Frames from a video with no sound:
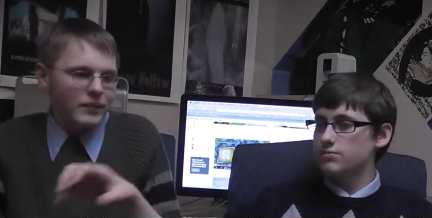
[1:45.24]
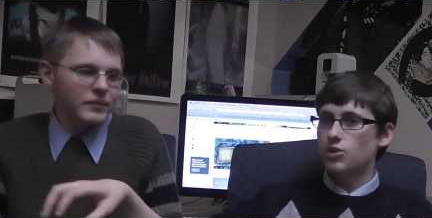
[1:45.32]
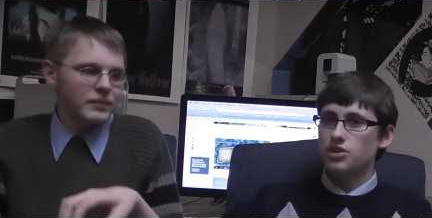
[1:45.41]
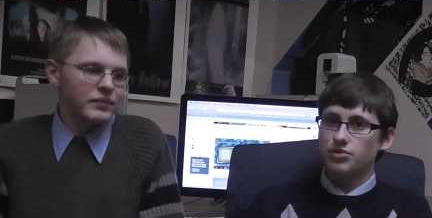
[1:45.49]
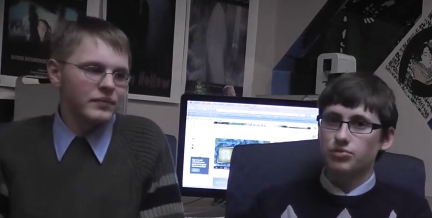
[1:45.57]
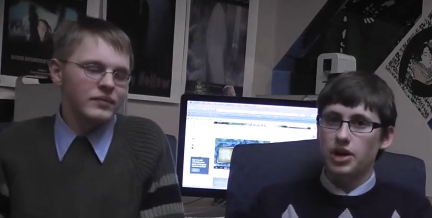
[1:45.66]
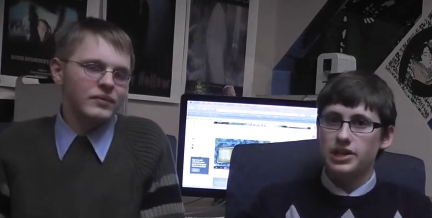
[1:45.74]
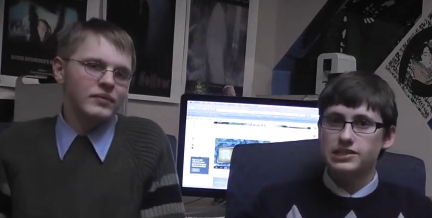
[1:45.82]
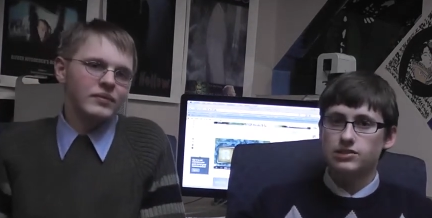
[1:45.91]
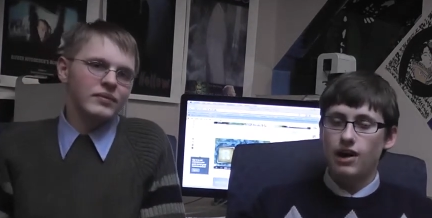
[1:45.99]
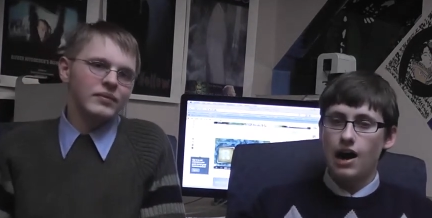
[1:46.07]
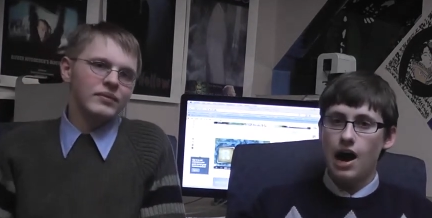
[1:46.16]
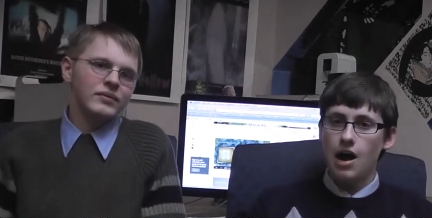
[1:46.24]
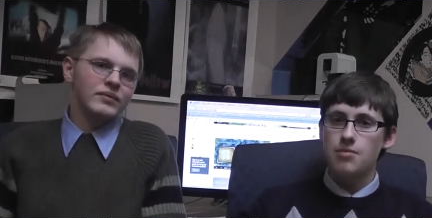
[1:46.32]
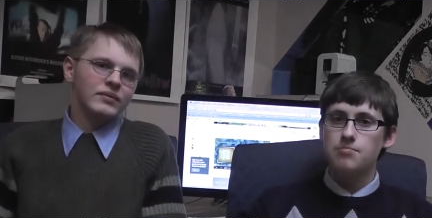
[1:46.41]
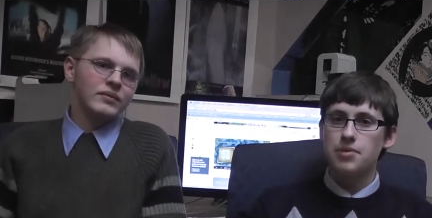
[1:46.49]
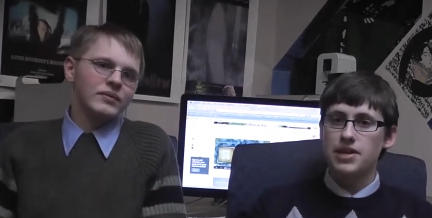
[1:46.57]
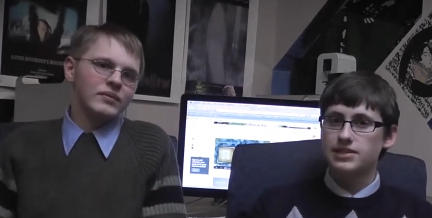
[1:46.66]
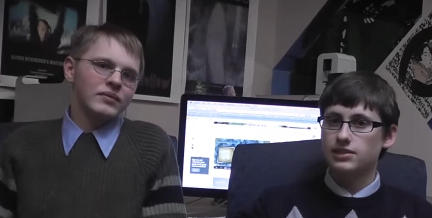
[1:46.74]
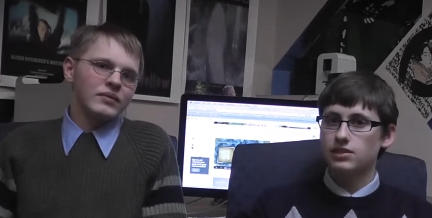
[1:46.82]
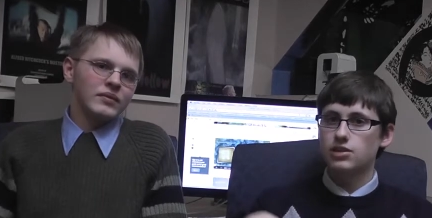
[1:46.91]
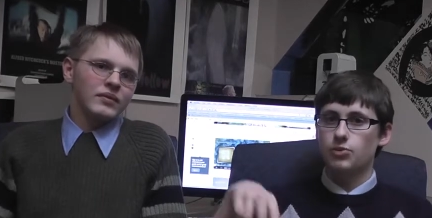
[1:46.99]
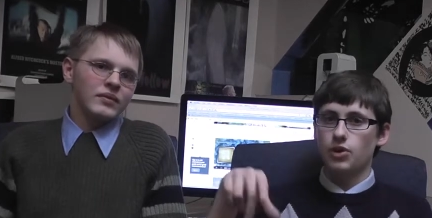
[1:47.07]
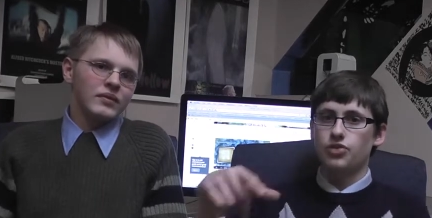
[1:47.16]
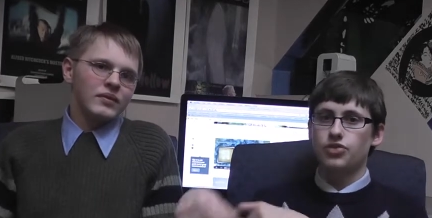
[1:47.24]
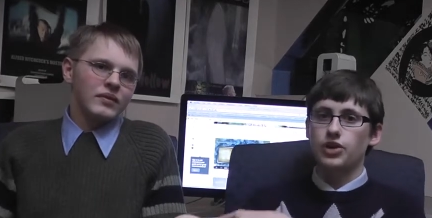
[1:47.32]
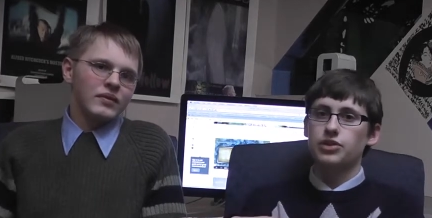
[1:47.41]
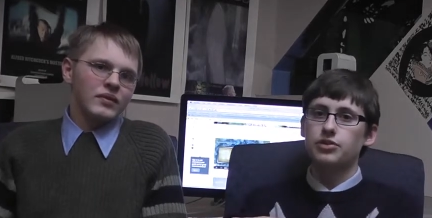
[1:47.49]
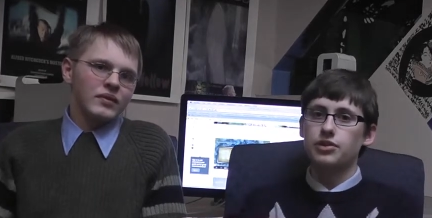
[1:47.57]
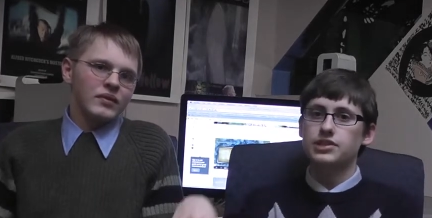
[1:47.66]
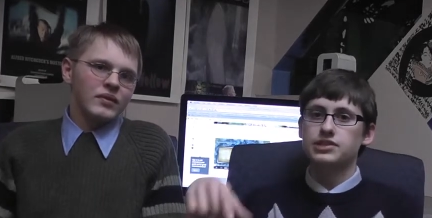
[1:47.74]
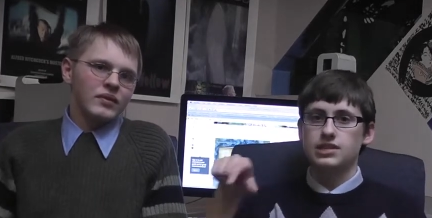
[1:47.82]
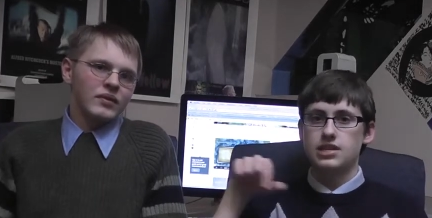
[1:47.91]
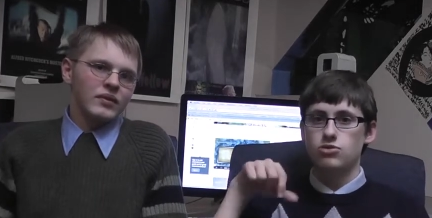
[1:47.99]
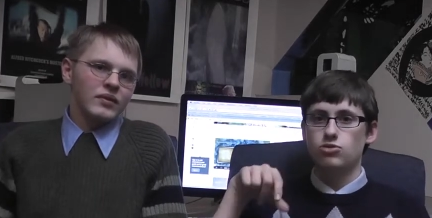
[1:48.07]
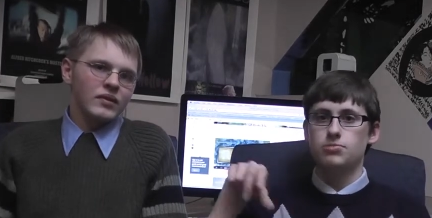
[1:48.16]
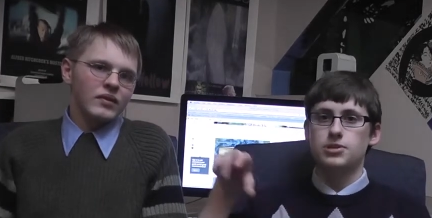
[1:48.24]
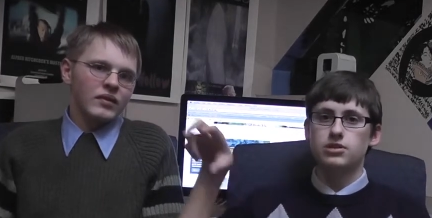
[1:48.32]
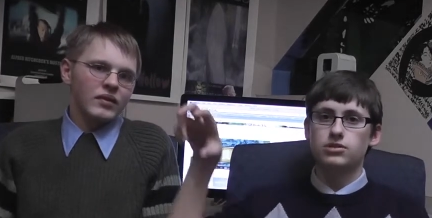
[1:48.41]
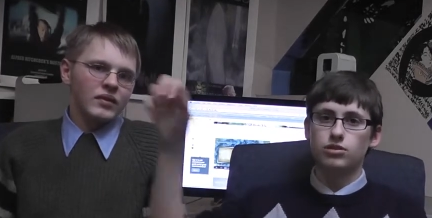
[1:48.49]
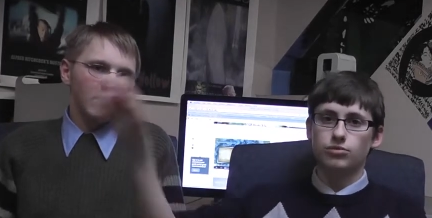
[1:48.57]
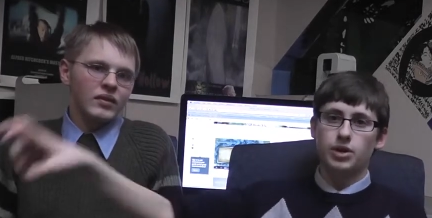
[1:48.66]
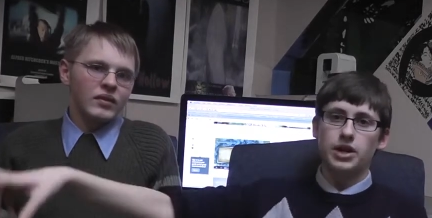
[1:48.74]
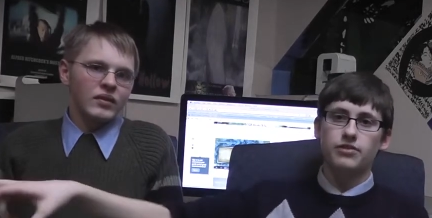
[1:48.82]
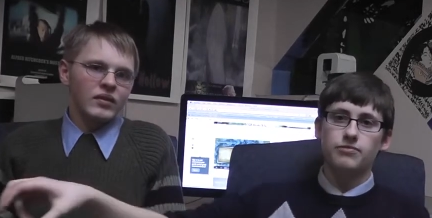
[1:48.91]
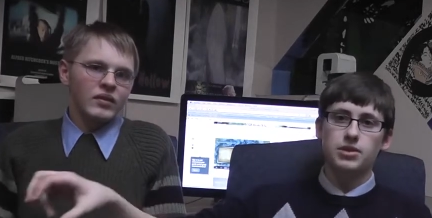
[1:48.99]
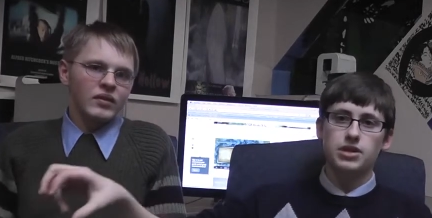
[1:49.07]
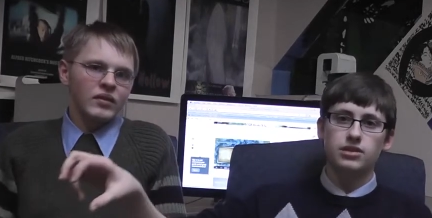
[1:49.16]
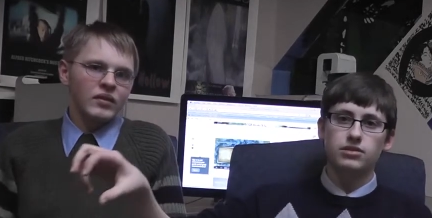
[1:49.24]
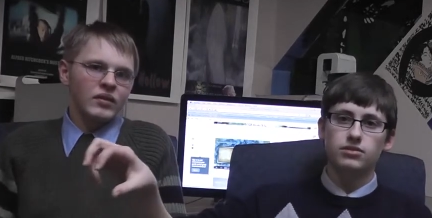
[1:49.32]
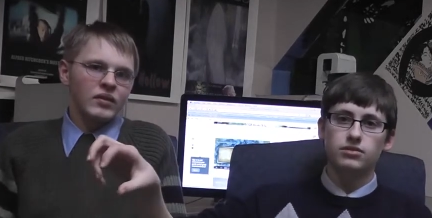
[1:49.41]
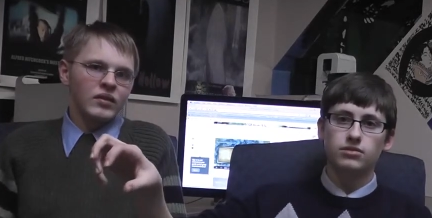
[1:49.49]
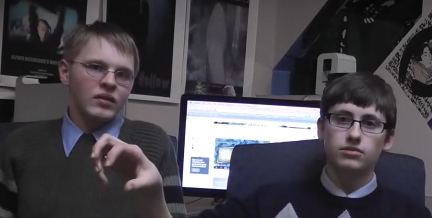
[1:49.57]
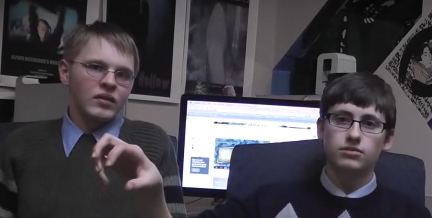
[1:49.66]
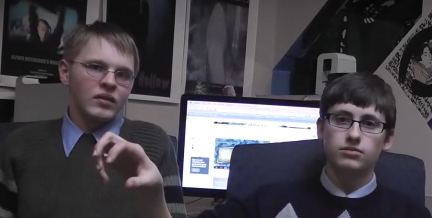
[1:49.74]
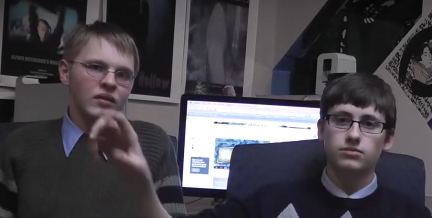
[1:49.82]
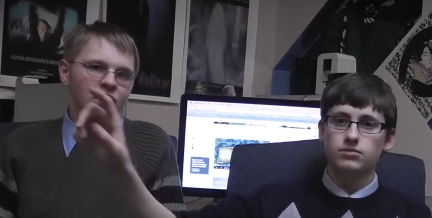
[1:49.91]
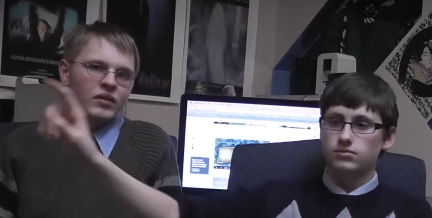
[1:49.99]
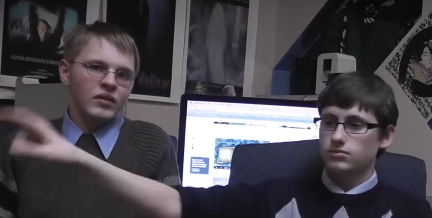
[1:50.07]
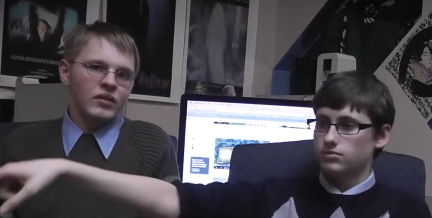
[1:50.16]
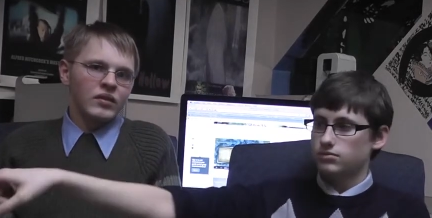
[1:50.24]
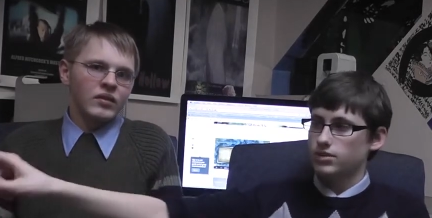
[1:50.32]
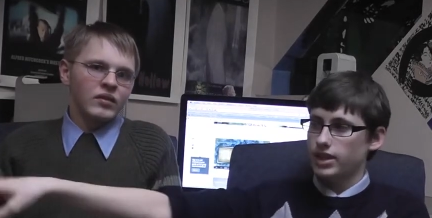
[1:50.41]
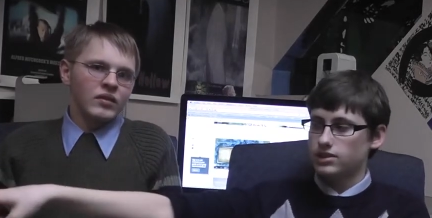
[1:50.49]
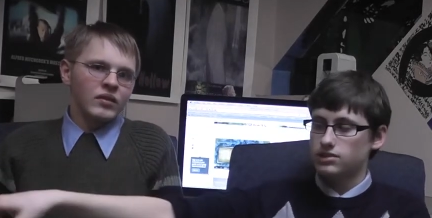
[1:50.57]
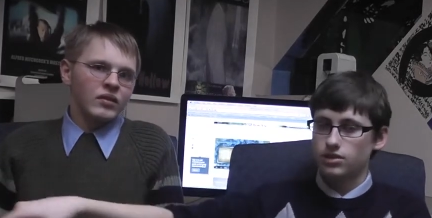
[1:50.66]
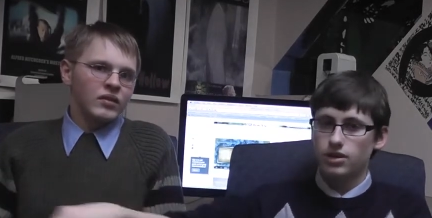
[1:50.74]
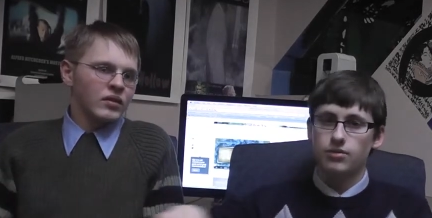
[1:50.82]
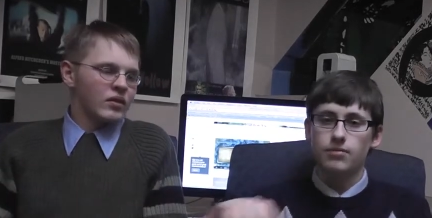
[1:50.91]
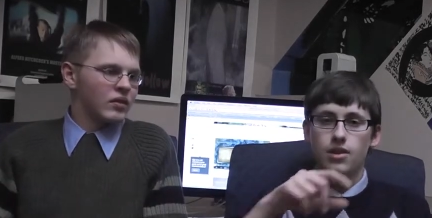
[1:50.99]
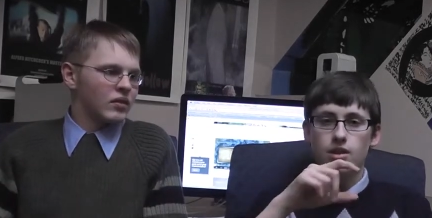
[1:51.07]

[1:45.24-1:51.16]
Speaker 1: more to the right, so I'm basically where Thunder is, and he would be to the right of me. Next to there.